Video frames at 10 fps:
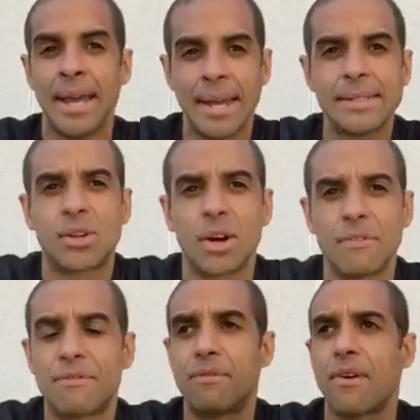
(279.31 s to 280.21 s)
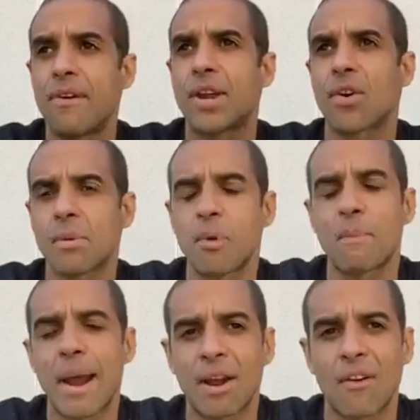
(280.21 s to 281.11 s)
he's got a very credible
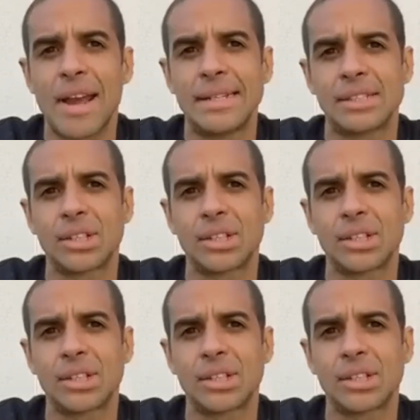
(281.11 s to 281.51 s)
background,